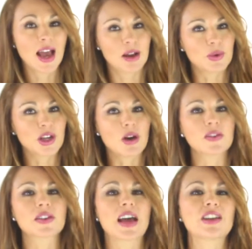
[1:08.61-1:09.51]
And we
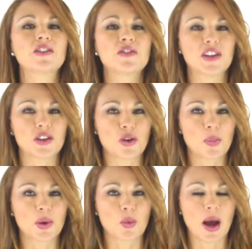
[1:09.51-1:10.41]
covered that on video
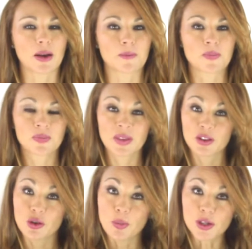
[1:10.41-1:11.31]
number 1.
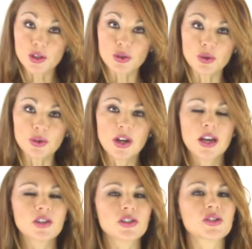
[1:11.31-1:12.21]
Number 2,
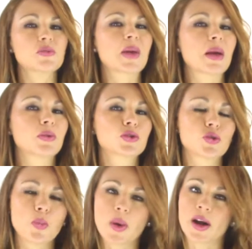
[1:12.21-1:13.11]
you need to be able to
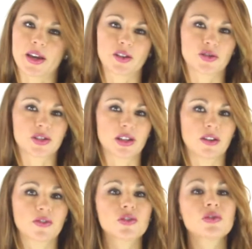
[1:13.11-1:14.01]
market
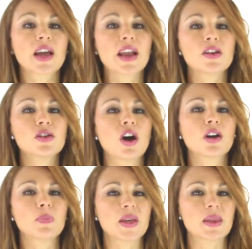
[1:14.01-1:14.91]
yourself. You
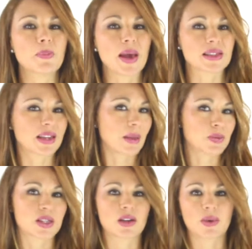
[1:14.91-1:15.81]
cannot be the best kept
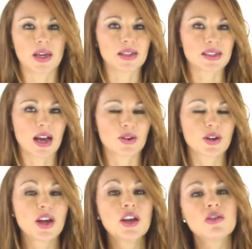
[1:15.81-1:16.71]
secret in town.
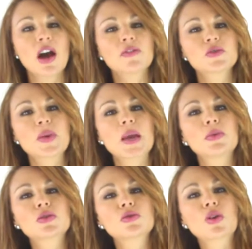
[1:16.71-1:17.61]
You have to be
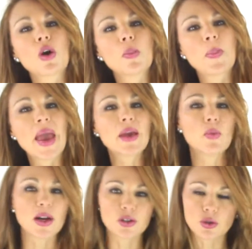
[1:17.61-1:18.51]
able to convey
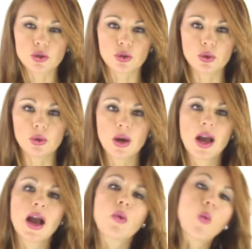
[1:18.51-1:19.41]
what you do,
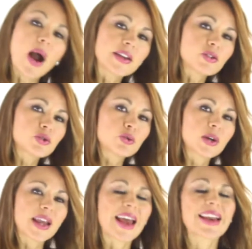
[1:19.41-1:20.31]
why you do
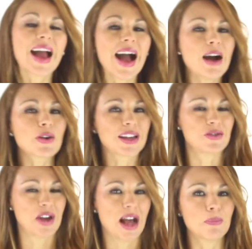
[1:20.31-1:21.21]
it, and how can
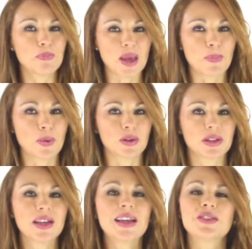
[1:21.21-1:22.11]
you help
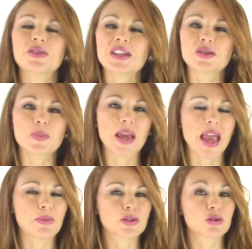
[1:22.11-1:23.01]
people. You need to be
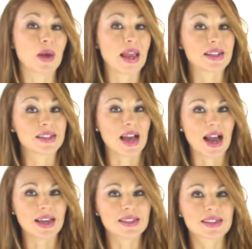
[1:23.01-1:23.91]
able to
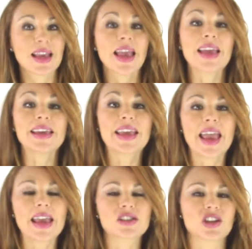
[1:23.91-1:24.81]
entice,
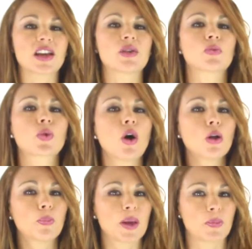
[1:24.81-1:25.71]
engage, and enroll
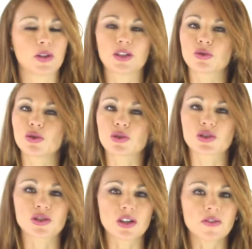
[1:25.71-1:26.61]
people into your
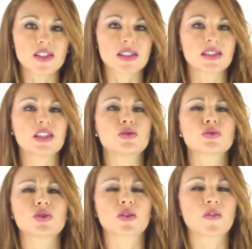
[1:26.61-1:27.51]
services,
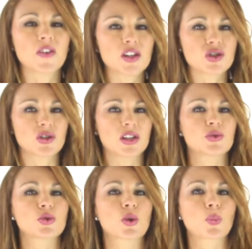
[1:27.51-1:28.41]
into your vision,
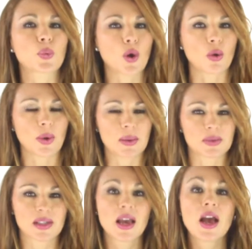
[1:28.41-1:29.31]
into your
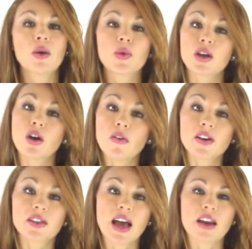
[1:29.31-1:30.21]
programs. We
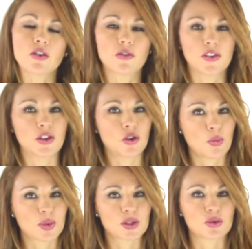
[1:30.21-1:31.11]
covered that on video
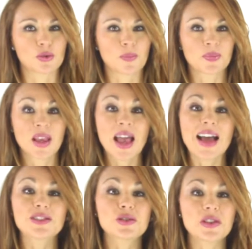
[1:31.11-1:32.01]
number 2.
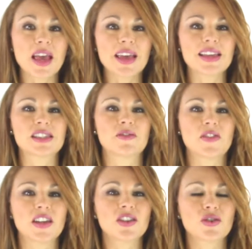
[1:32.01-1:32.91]
And today is
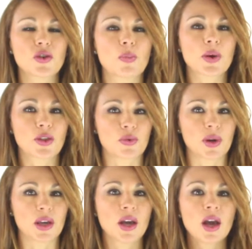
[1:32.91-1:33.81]
video number
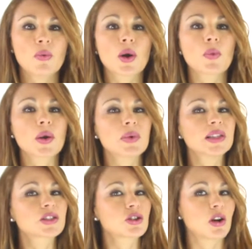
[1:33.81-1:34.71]
3, where we
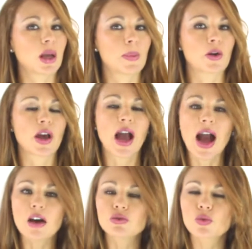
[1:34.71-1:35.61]
will talk about
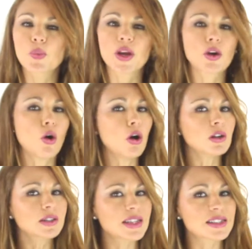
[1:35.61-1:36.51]
how to bring
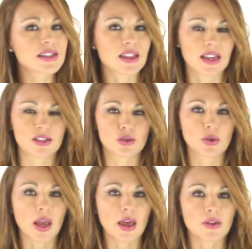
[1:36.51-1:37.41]
all these things
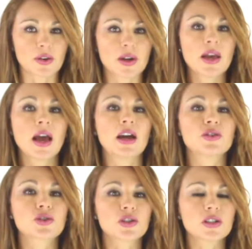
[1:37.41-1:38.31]
together
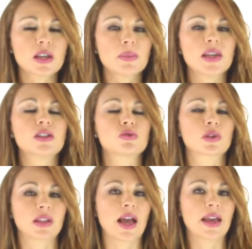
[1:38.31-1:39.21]
and turn them into
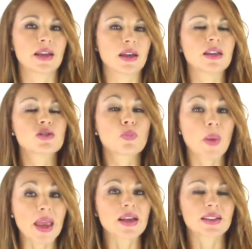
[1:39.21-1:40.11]

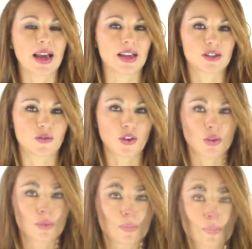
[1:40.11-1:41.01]
paying clients for you.